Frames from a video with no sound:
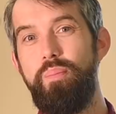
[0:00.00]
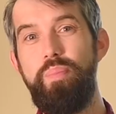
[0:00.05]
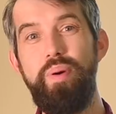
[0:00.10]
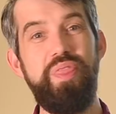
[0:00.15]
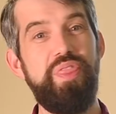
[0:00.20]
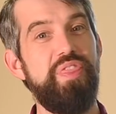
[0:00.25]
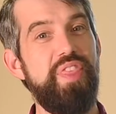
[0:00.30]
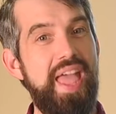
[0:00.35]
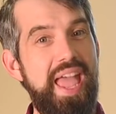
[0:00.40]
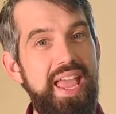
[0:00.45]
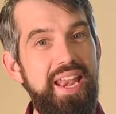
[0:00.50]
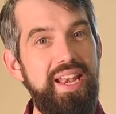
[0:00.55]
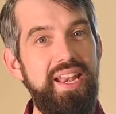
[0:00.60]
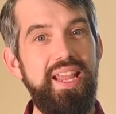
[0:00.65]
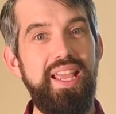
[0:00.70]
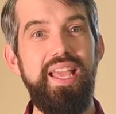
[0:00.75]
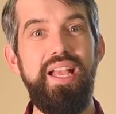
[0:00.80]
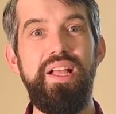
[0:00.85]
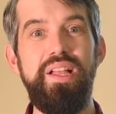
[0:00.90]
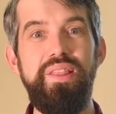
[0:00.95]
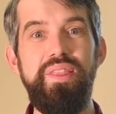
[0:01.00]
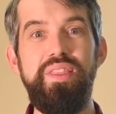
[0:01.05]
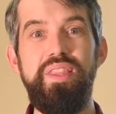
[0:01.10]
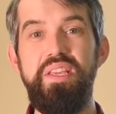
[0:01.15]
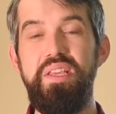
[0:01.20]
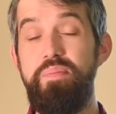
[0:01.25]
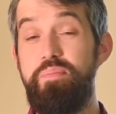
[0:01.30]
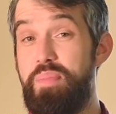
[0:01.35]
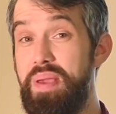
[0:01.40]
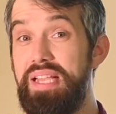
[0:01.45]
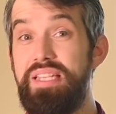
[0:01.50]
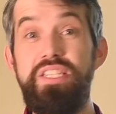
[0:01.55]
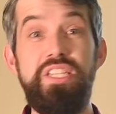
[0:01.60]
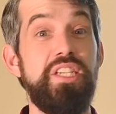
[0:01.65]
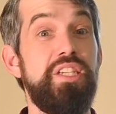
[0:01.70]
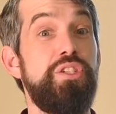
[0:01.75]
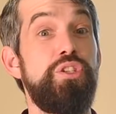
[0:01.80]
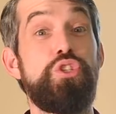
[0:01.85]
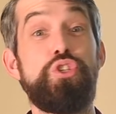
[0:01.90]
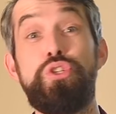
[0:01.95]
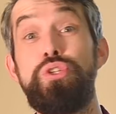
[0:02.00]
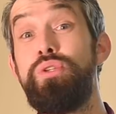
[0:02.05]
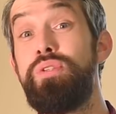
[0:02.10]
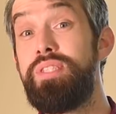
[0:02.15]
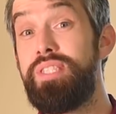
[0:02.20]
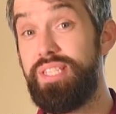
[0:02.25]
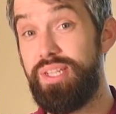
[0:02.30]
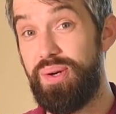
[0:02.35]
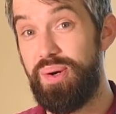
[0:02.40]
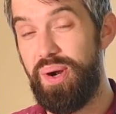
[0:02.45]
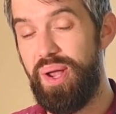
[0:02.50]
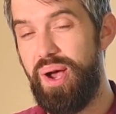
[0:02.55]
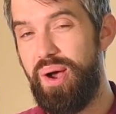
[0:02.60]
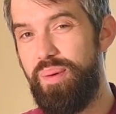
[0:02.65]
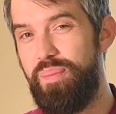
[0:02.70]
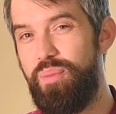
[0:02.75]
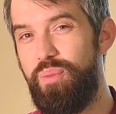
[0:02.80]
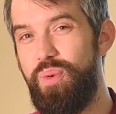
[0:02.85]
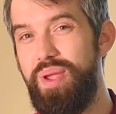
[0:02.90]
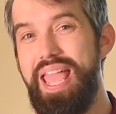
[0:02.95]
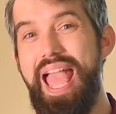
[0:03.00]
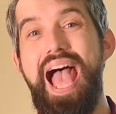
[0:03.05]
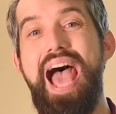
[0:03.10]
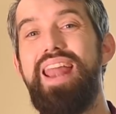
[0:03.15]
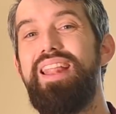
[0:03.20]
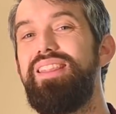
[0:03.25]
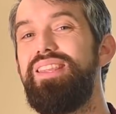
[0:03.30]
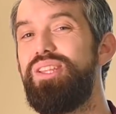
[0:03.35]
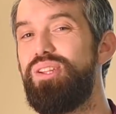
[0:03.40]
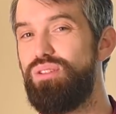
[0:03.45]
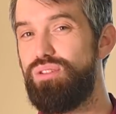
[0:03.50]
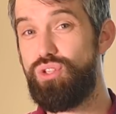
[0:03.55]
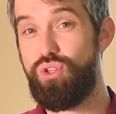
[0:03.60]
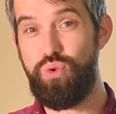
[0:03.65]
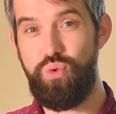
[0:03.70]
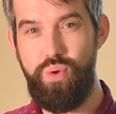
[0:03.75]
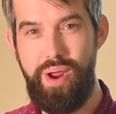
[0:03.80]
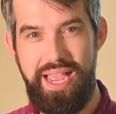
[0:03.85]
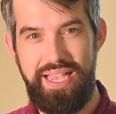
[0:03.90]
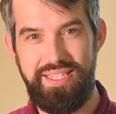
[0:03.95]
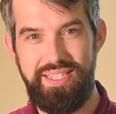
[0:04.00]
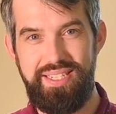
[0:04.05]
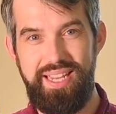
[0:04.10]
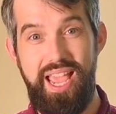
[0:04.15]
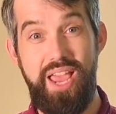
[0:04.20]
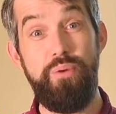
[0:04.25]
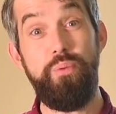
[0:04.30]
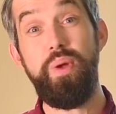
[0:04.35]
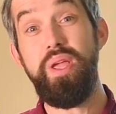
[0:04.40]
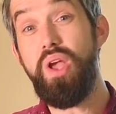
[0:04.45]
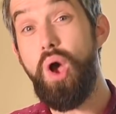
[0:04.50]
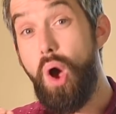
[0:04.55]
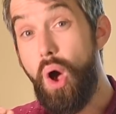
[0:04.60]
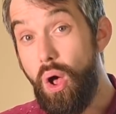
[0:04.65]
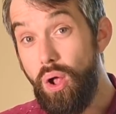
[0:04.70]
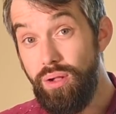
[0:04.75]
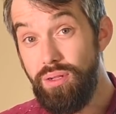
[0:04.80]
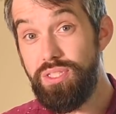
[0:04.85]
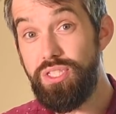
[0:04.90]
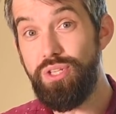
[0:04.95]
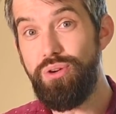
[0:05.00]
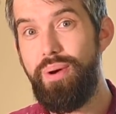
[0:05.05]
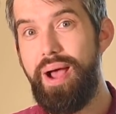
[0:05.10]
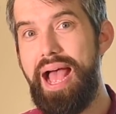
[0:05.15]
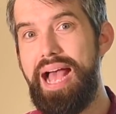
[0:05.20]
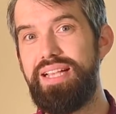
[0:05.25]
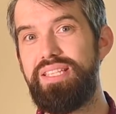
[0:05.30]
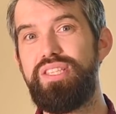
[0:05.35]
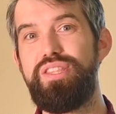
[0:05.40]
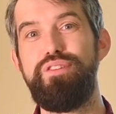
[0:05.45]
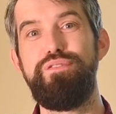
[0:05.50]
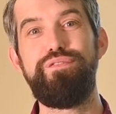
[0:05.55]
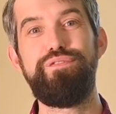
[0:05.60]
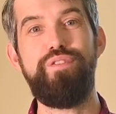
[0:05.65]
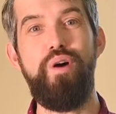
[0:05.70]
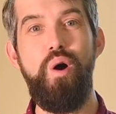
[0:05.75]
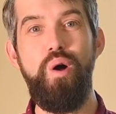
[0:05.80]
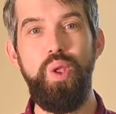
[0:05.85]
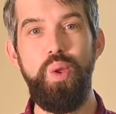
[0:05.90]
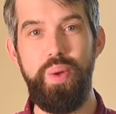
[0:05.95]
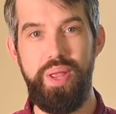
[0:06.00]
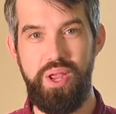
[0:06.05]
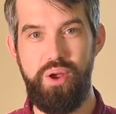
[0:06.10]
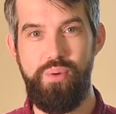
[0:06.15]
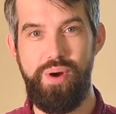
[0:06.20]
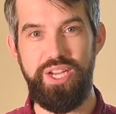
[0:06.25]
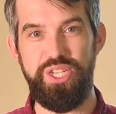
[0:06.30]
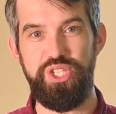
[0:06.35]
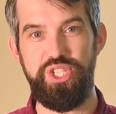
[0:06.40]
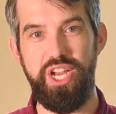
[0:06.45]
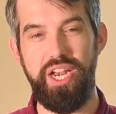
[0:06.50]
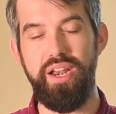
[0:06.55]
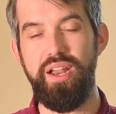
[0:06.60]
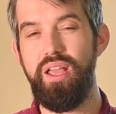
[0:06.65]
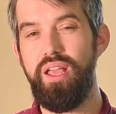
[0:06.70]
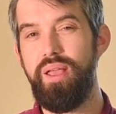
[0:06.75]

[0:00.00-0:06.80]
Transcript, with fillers: But then in the Bayesian Truth Serum, we add a little twist, and we also ask the following question.